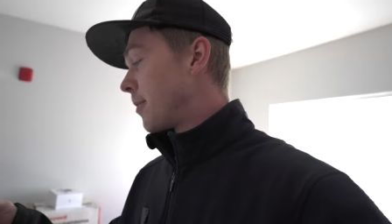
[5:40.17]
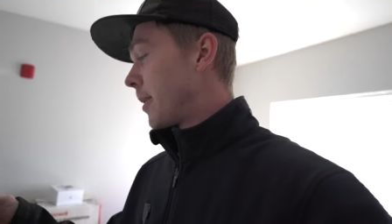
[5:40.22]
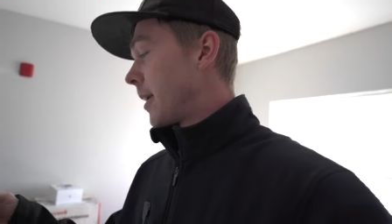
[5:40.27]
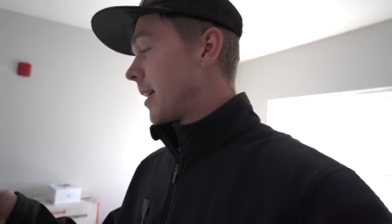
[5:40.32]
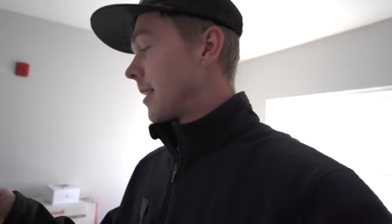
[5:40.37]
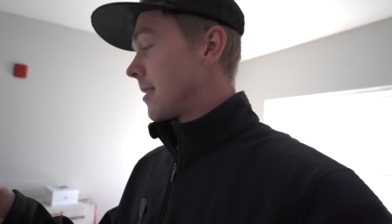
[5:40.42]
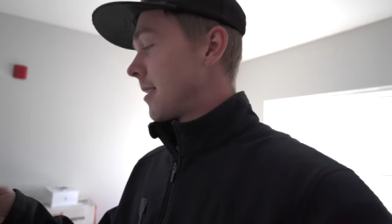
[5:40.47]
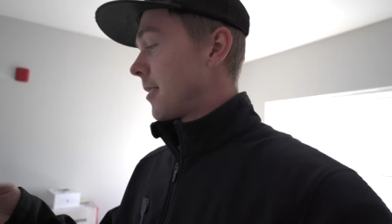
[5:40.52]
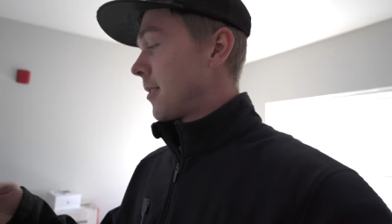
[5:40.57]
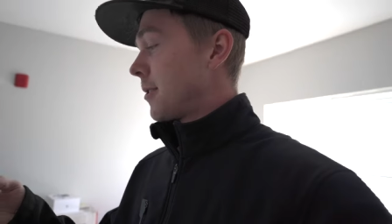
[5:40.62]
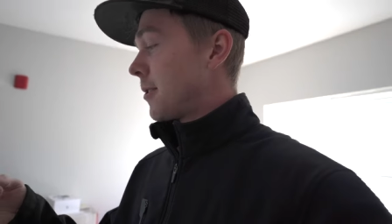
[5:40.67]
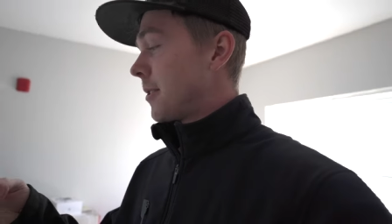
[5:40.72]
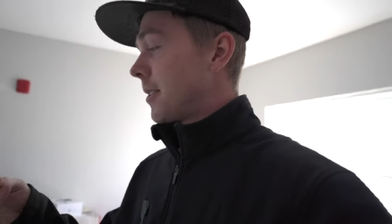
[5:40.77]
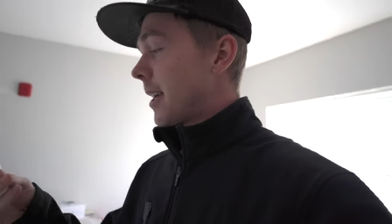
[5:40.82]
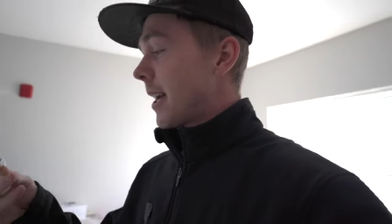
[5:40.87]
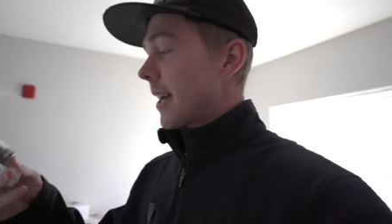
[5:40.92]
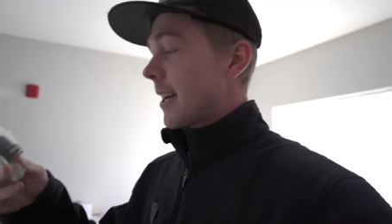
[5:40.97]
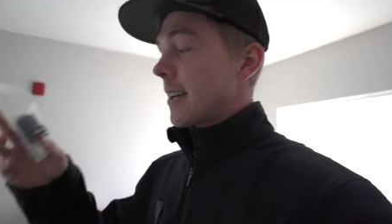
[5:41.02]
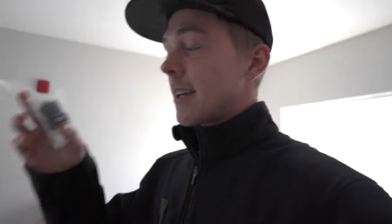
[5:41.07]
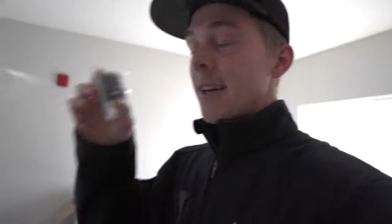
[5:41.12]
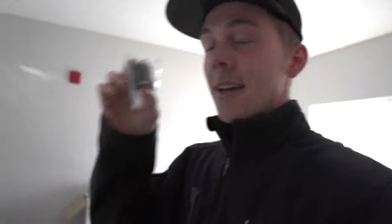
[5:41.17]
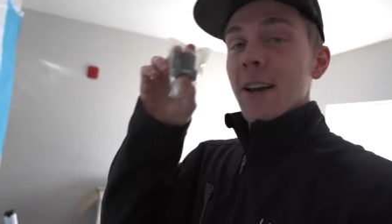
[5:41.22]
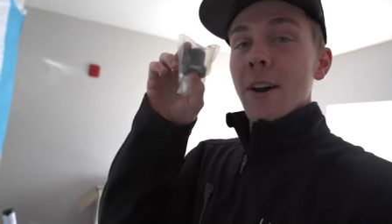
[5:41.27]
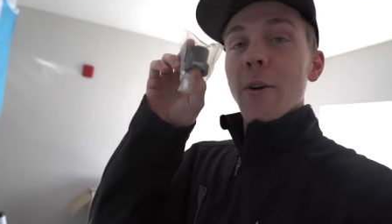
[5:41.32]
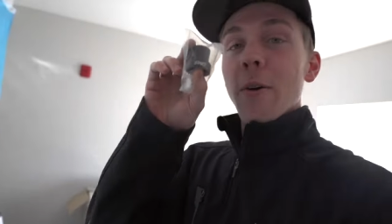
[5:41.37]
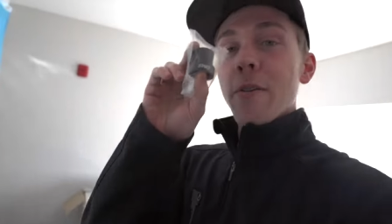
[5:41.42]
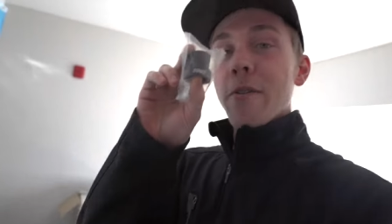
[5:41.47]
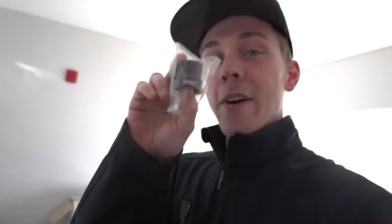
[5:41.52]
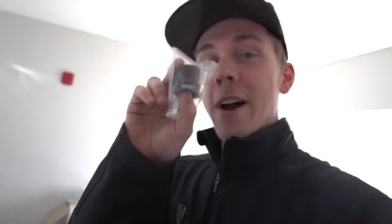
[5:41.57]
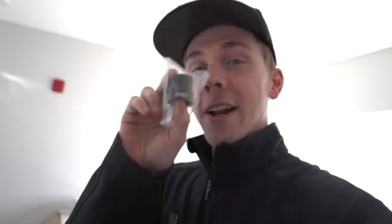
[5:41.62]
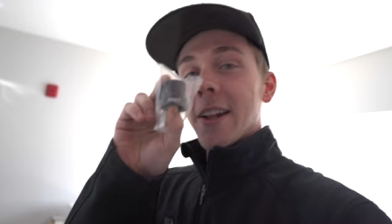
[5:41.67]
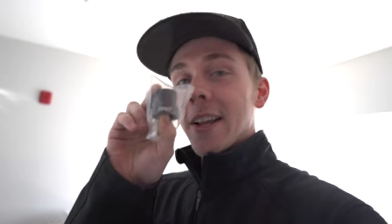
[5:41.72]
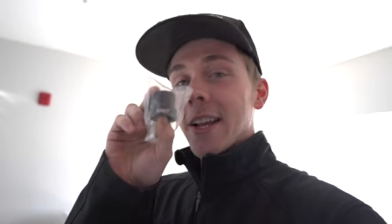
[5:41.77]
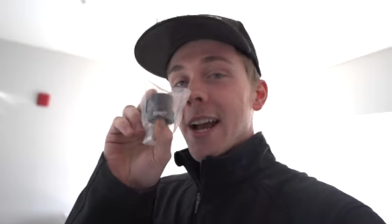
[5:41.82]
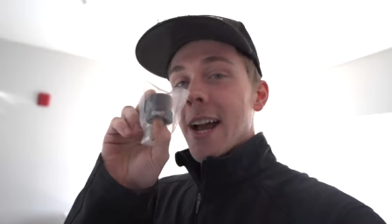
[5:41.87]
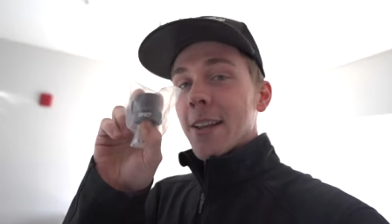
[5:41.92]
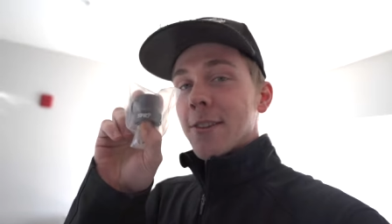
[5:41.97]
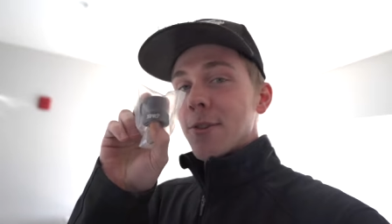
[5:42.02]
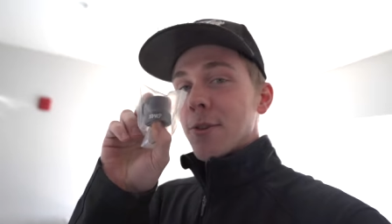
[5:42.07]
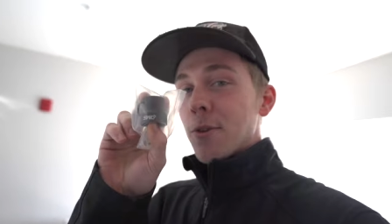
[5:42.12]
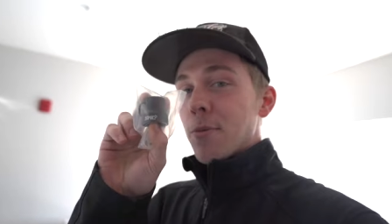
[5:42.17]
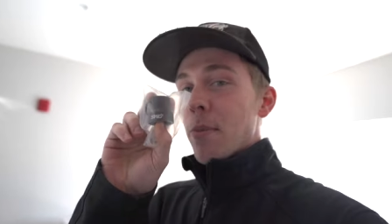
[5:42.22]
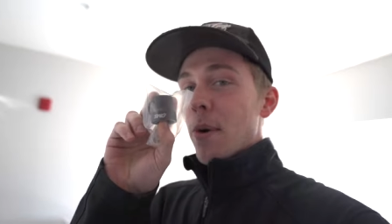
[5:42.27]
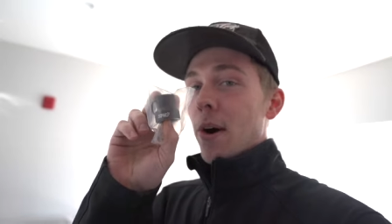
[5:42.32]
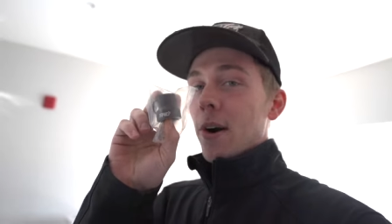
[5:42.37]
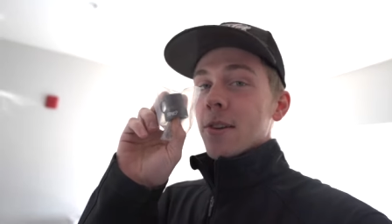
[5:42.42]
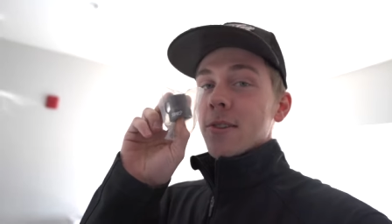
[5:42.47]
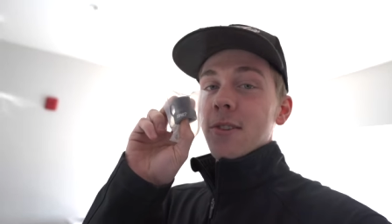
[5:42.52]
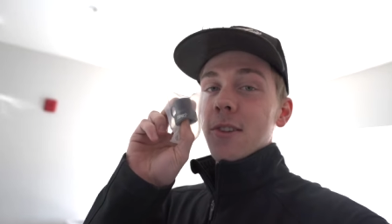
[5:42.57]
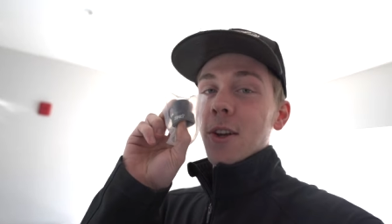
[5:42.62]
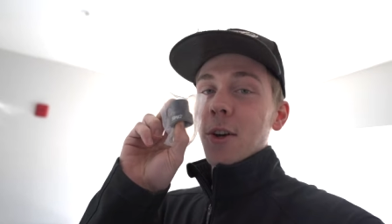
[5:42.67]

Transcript: but it's a new day. We finally got two parts.